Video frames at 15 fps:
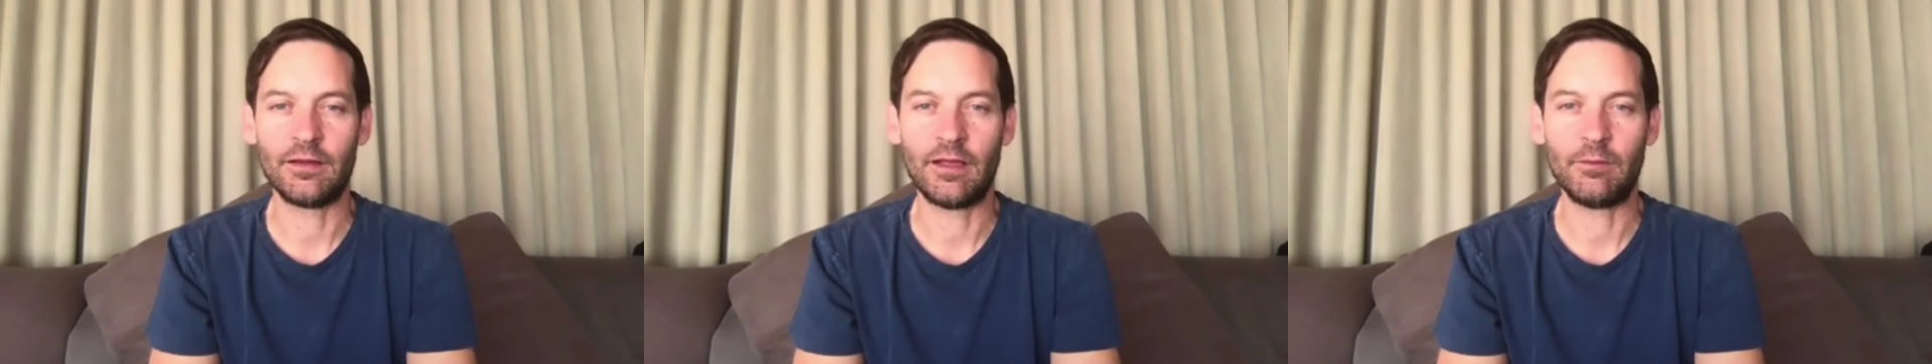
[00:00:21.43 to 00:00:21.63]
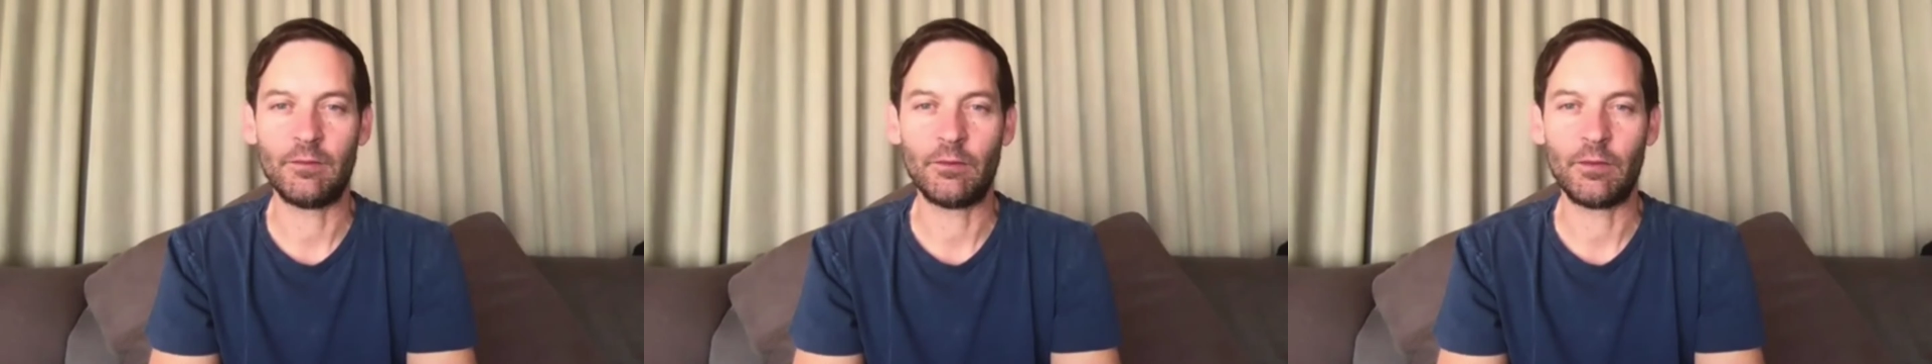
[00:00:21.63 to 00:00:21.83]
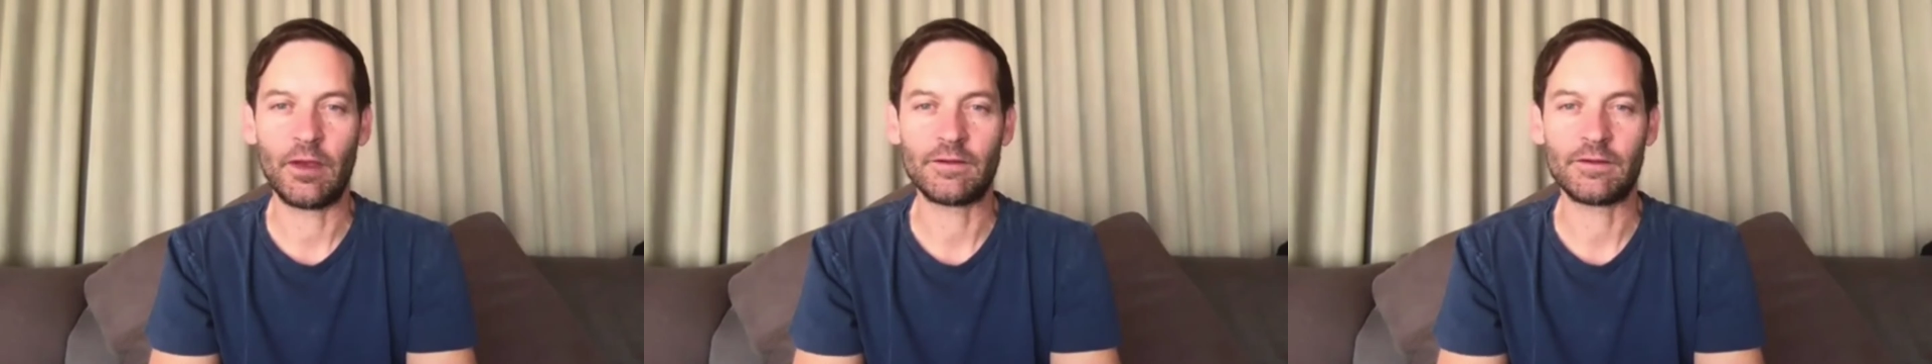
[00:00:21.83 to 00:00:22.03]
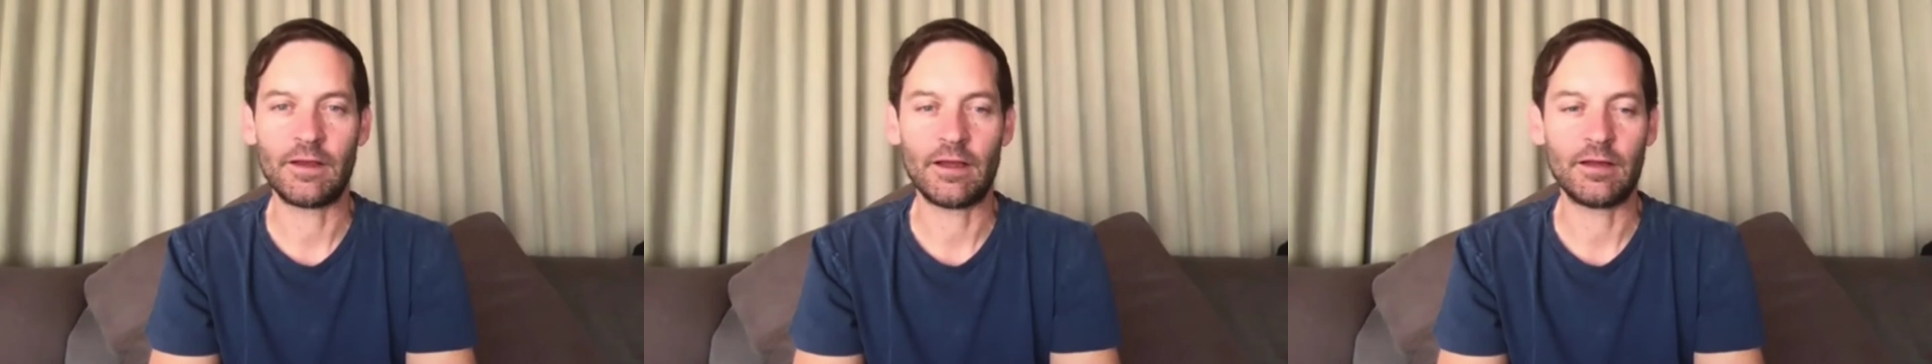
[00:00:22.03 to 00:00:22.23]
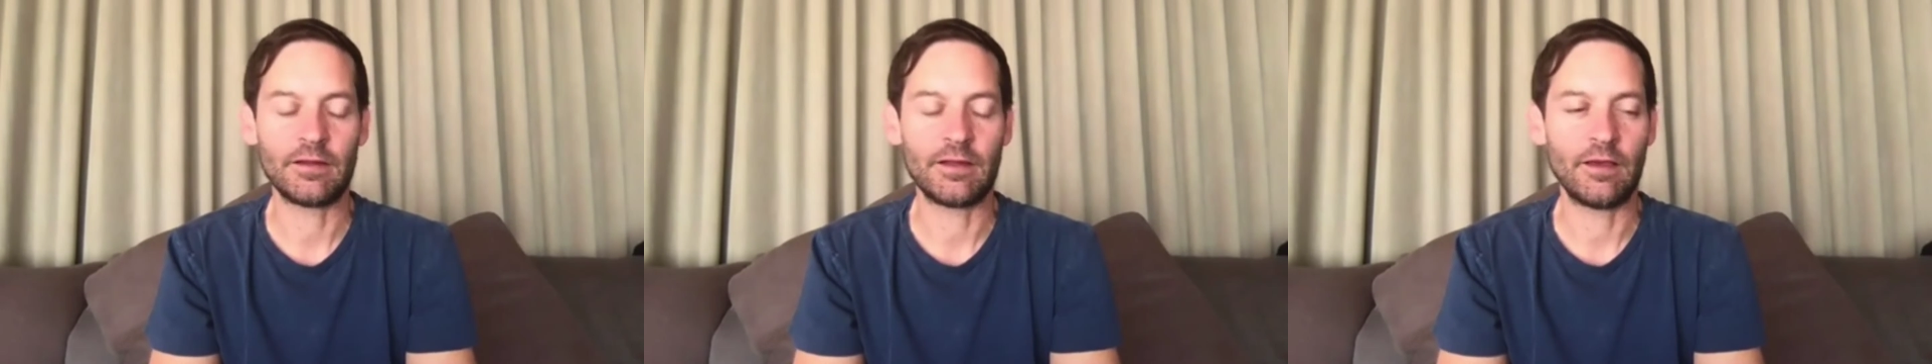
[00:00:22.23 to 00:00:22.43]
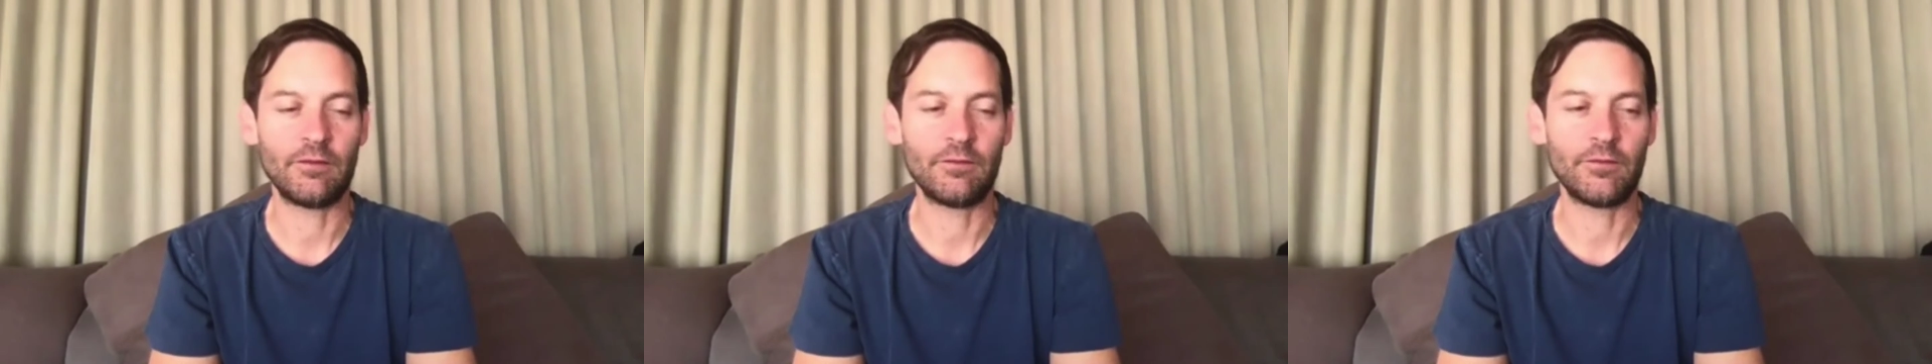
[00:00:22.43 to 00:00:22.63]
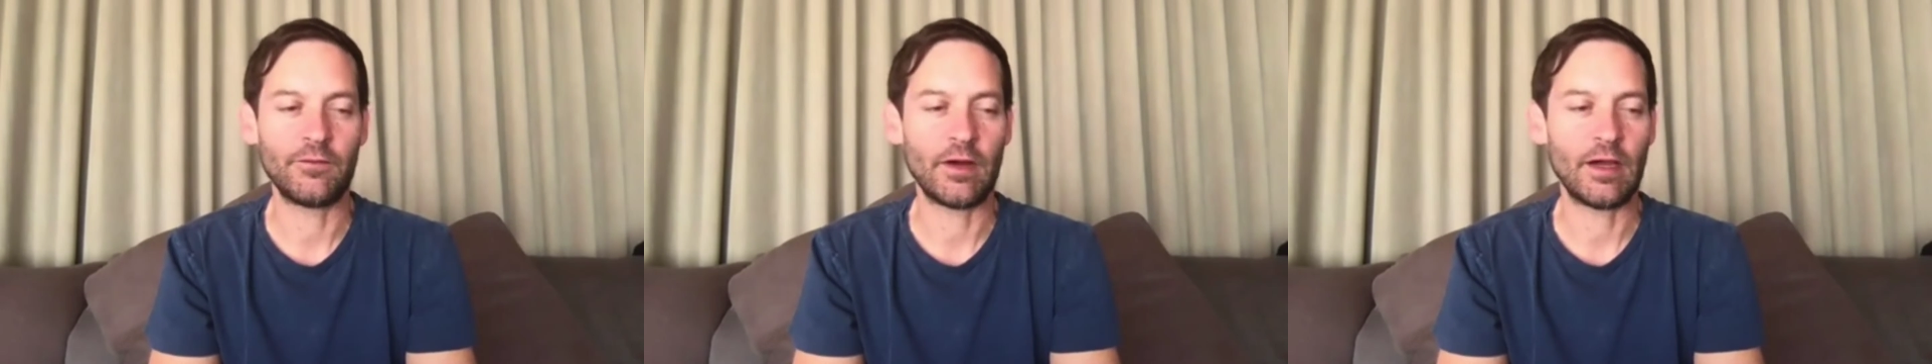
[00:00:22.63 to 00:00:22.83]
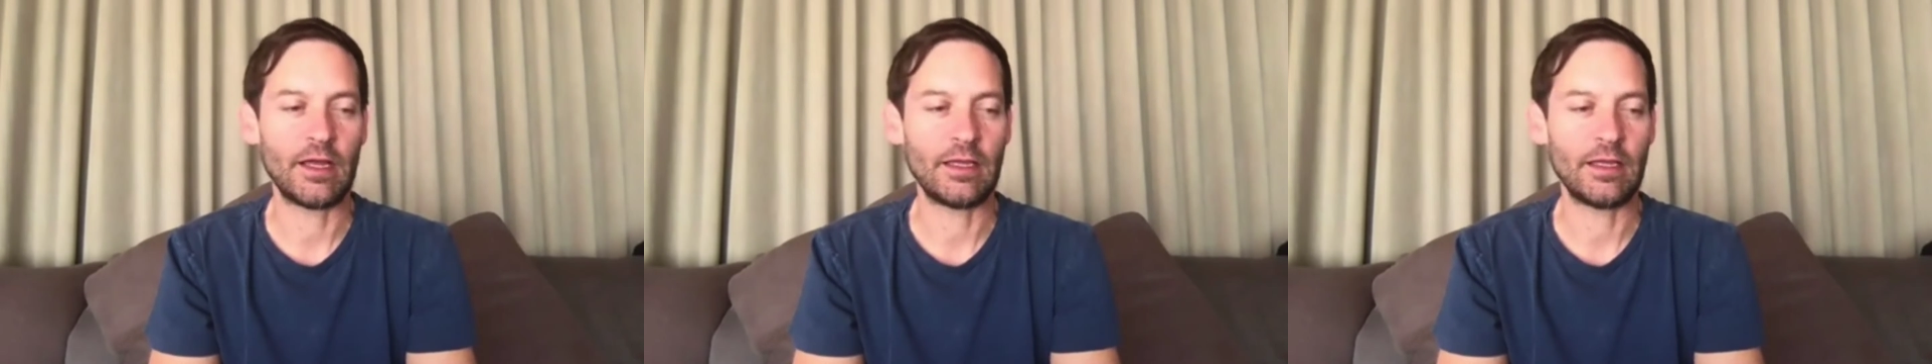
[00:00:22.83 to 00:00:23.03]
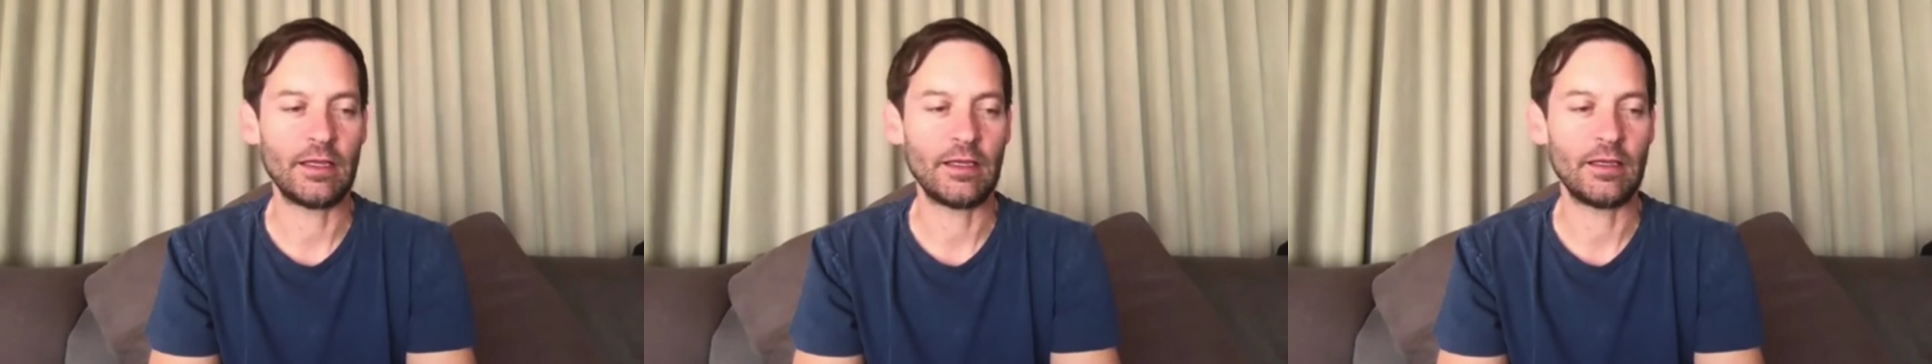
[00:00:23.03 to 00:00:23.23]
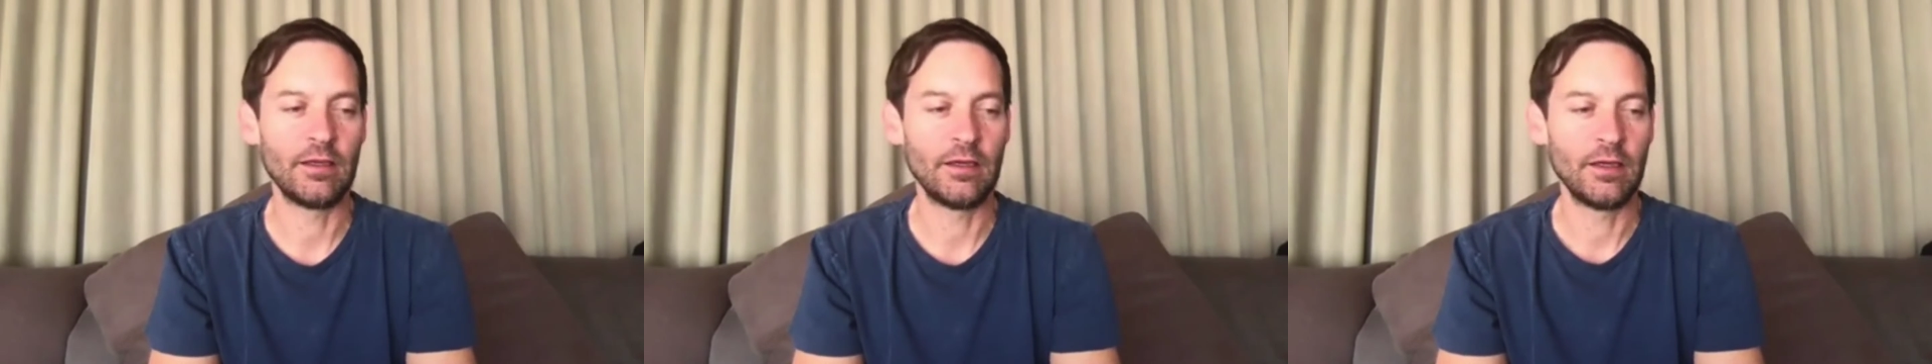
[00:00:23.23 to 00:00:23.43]
Amy Pascal and Kevin
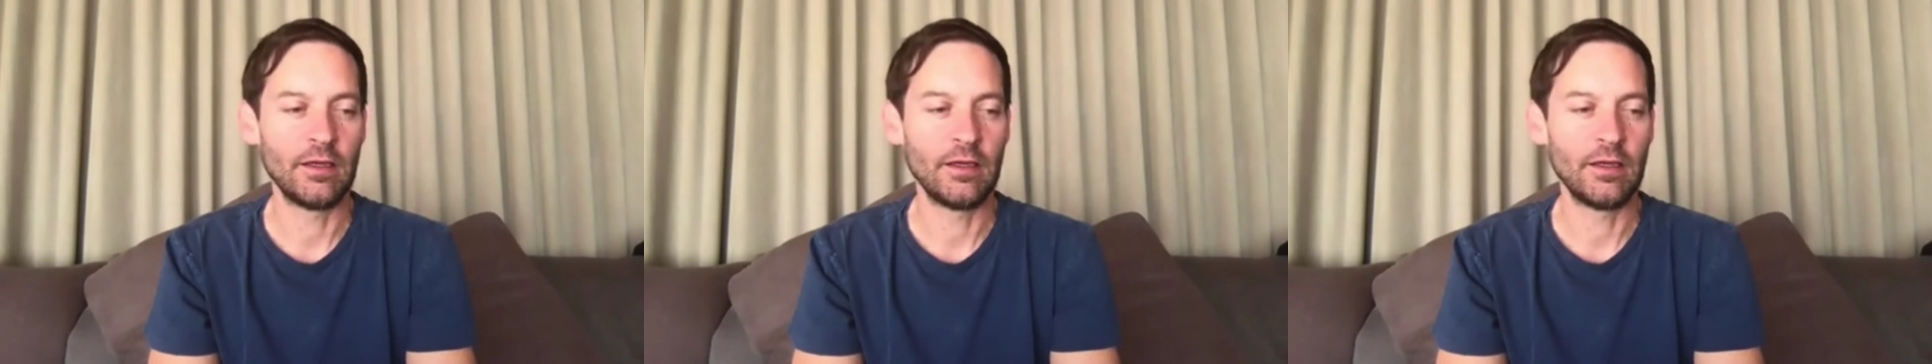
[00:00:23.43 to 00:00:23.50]
Feige,